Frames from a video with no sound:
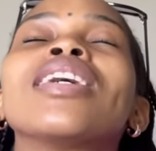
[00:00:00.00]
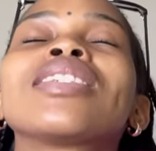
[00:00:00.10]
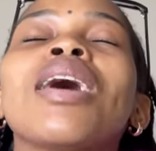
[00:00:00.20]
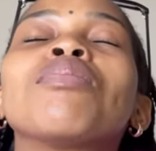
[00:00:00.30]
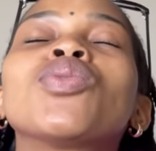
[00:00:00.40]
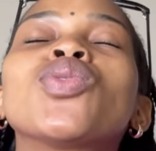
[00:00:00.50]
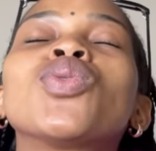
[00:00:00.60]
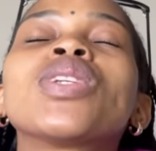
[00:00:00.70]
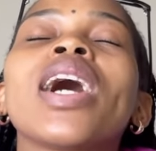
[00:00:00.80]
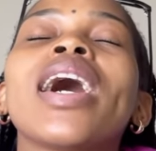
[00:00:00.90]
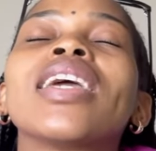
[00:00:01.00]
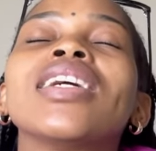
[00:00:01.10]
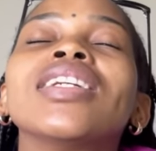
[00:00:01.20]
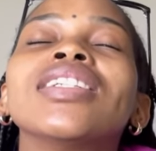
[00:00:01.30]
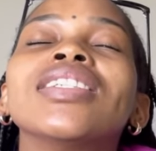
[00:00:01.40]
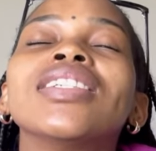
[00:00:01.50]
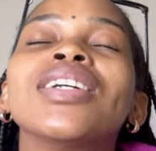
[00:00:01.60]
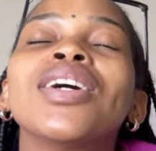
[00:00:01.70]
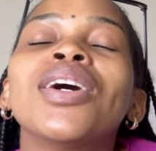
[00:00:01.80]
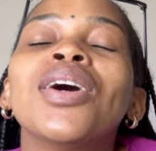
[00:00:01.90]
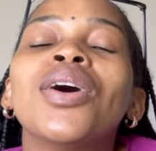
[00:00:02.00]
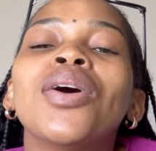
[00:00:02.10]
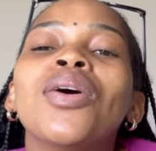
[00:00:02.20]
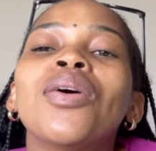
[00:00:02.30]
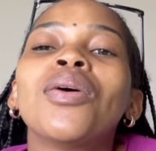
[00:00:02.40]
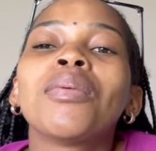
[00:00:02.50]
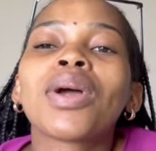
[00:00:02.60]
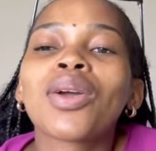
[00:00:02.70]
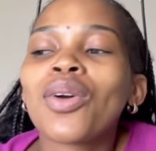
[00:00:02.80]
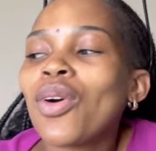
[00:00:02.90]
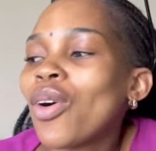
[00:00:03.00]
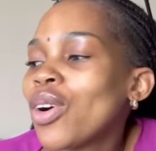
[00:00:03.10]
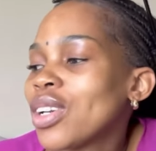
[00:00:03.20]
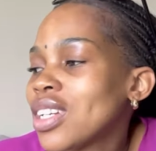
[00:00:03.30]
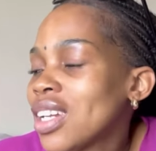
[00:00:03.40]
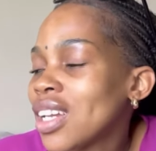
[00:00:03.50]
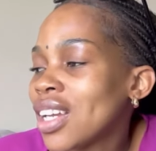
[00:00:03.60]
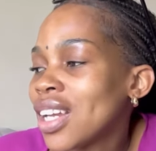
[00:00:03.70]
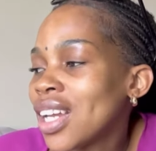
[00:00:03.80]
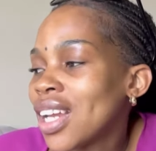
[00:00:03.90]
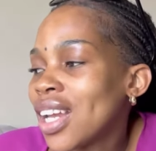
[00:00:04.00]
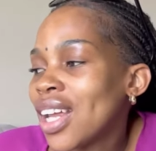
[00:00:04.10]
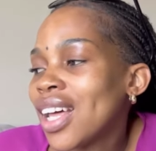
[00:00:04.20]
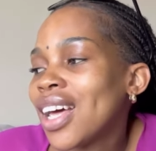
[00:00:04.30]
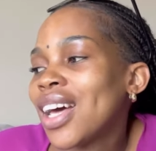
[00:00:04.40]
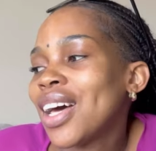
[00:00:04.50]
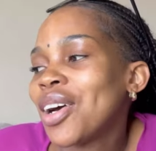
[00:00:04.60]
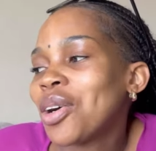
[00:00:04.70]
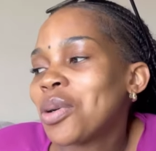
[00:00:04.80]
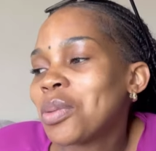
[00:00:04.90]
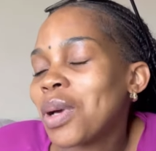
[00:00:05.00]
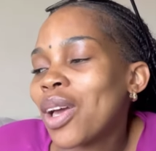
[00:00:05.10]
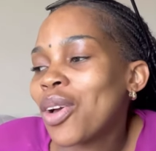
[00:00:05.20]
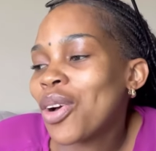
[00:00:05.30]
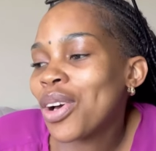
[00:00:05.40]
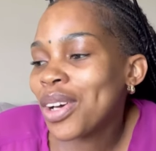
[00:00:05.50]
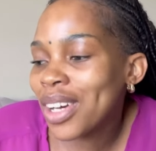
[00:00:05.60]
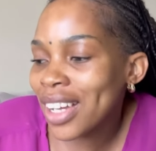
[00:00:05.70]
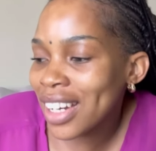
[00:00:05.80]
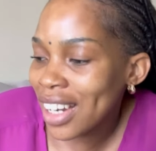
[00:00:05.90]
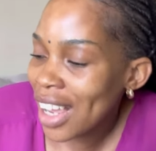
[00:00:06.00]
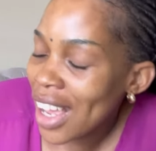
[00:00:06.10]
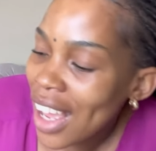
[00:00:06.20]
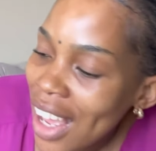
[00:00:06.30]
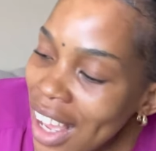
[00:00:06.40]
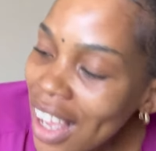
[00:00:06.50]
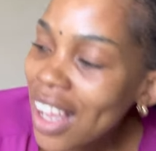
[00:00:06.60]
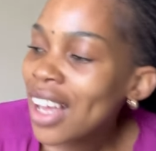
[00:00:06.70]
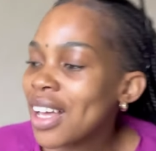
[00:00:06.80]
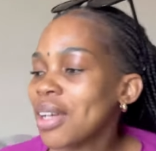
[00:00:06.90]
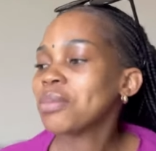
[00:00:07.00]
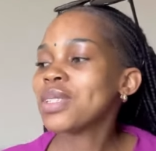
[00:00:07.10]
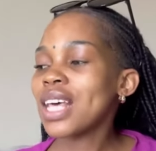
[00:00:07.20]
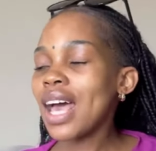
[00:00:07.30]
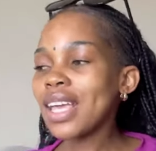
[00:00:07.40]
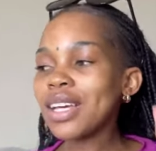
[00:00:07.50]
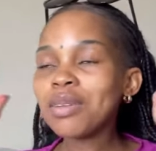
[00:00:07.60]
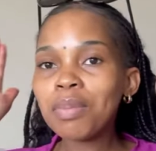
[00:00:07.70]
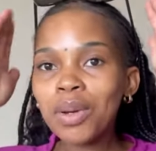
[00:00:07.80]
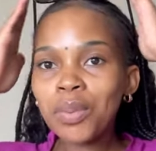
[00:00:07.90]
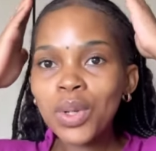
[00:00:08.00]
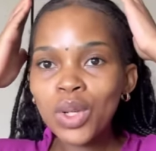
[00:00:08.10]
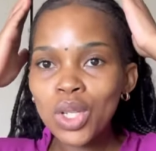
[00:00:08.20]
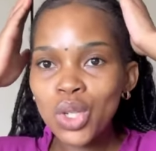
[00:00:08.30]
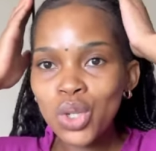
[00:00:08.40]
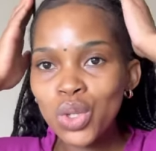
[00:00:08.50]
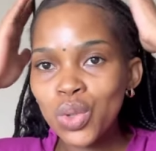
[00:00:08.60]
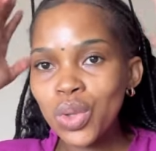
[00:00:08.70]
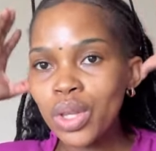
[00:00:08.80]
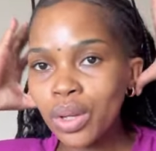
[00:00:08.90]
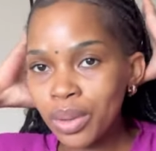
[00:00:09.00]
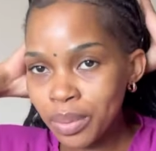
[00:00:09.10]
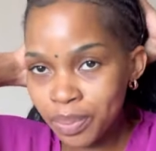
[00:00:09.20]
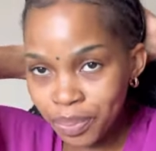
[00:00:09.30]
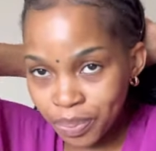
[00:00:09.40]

guys i'm so tired oh my god oh my god i'm tired but we need to do the